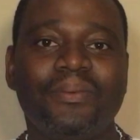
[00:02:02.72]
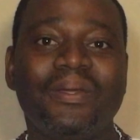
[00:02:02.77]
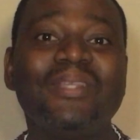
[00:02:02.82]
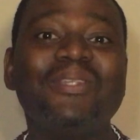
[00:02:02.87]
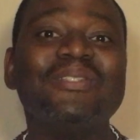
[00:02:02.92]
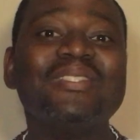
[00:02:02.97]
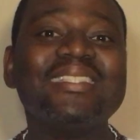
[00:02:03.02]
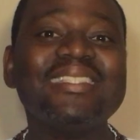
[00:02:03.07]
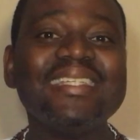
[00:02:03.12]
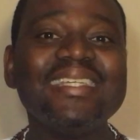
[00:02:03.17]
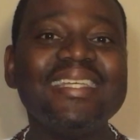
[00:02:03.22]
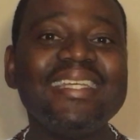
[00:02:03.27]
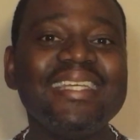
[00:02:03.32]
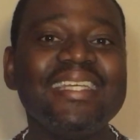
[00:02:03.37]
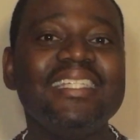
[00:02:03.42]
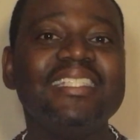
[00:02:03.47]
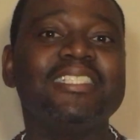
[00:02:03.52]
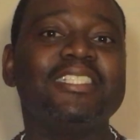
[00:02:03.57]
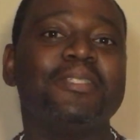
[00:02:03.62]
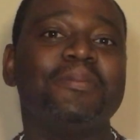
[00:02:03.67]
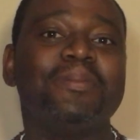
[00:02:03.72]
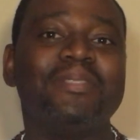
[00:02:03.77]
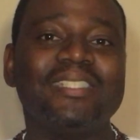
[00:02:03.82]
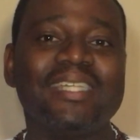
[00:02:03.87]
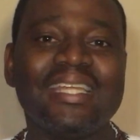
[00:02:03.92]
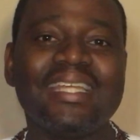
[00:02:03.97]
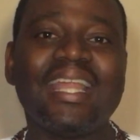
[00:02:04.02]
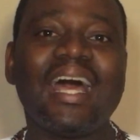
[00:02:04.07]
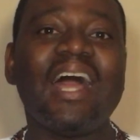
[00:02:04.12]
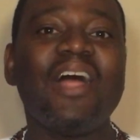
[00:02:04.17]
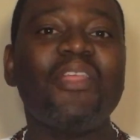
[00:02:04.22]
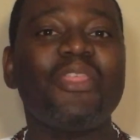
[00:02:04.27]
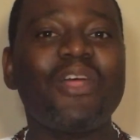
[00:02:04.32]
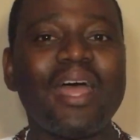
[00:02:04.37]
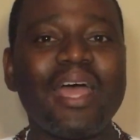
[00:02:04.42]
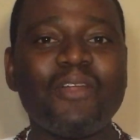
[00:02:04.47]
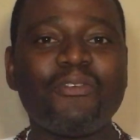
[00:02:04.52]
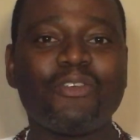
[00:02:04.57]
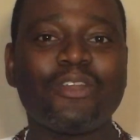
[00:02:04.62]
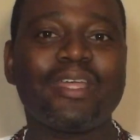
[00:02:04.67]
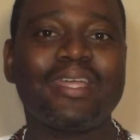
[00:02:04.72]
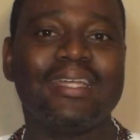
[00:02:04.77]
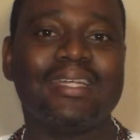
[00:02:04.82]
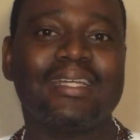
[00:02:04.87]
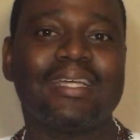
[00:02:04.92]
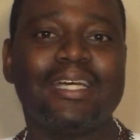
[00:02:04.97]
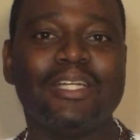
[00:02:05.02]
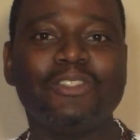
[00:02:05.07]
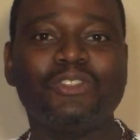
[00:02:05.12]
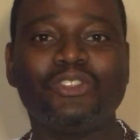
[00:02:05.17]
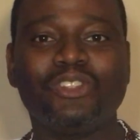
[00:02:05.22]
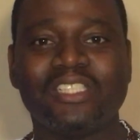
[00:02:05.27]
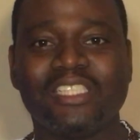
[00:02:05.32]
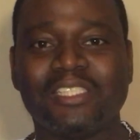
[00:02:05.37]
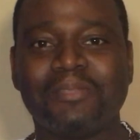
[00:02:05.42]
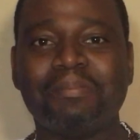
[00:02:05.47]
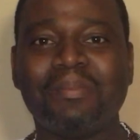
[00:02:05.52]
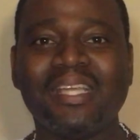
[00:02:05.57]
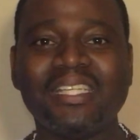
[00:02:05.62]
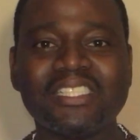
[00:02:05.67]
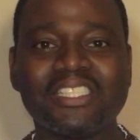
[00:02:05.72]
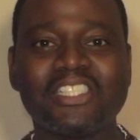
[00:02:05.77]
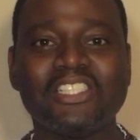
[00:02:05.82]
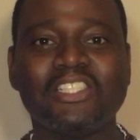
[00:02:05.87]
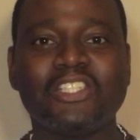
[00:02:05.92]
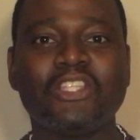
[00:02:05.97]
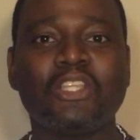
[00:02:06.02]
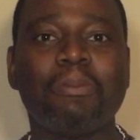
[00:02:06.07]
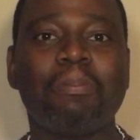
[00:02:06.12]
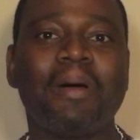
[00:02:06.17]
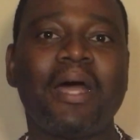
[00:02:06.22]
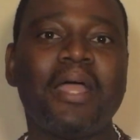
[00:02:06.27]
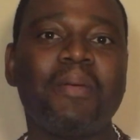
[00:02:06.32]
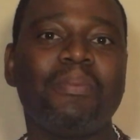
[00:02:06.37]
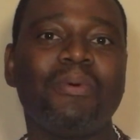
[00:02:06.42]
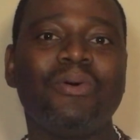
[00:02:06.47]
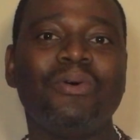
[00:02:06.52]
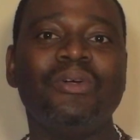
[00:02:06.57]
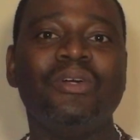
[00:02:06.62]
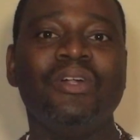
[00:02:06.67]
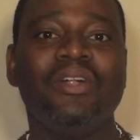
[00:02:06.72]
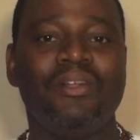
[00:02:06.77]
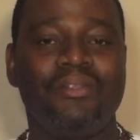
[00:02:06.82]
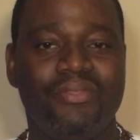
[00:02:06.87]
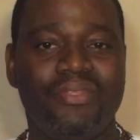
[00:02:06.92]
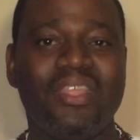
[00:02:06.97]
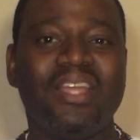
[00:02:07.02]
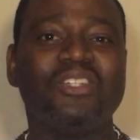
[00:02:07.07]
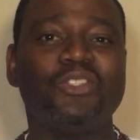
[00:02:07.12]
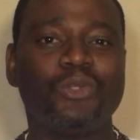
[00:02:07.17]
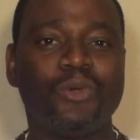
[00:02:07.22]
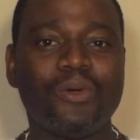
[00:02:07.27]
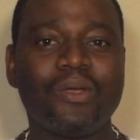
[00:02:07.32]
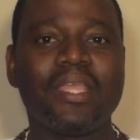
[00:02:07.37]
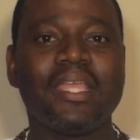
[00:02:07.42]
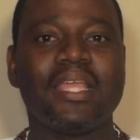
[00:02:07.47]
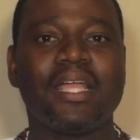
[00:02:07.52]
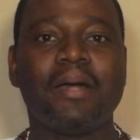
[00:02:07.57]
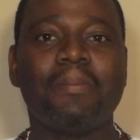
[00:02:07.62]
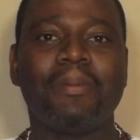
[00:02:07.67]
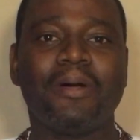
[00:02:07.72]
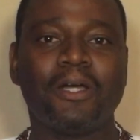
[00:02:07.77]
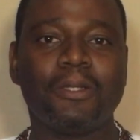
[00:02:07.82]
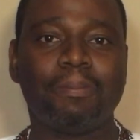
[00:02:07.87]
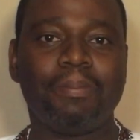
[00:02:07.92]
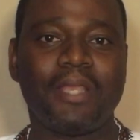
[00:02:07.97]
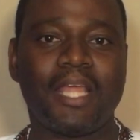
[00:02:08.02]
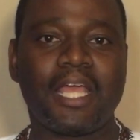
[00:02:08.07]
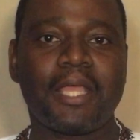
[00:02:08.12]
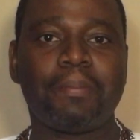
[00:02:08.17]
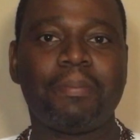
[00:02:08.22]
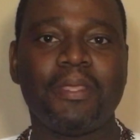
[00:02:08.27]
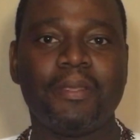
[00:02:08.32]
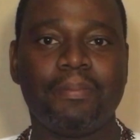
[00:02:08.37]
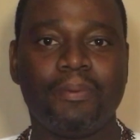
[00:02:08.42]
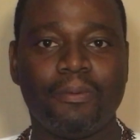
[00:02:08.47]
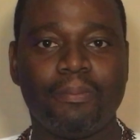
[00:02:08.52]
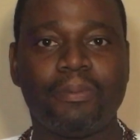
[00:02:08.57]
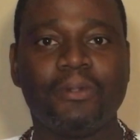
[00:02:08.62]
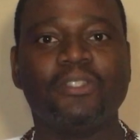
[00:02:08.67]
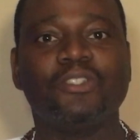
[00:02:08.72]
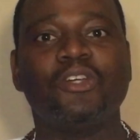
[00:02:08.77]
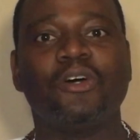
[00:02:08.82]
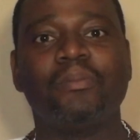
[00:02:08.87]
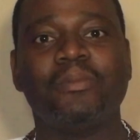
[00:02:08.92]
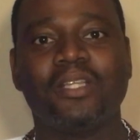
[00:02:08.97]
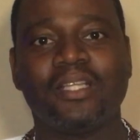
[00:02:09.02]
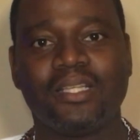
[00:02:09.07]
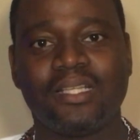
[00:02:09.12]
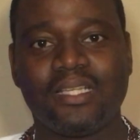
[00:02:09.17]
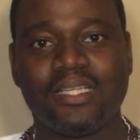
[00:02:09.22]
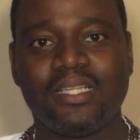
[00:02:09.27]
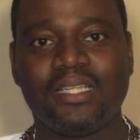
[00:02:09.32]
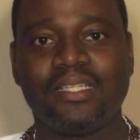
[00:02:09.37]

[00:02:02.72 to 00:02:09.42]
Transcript: When you see Egypt and other African countries mentioned in the Bible, they're talking about black people predominantly.